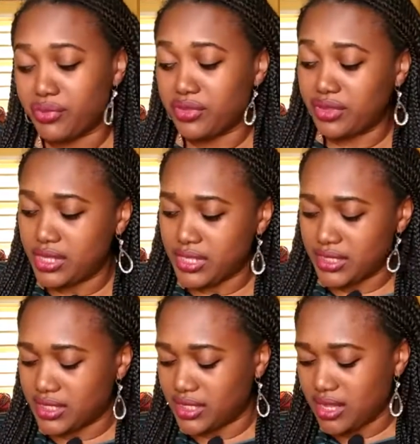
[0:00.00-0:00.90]
But
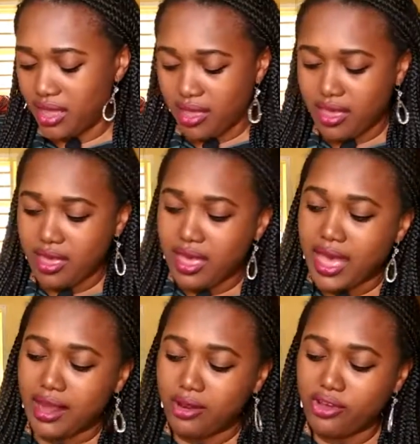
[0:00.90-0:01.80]
this
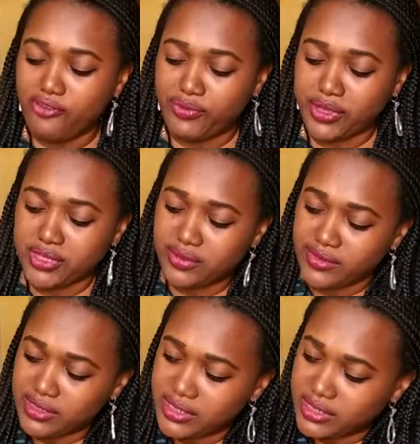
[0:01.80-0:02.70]
I love because of the
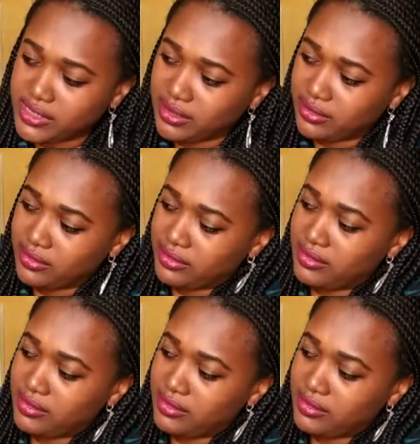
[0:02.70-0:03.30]
detail.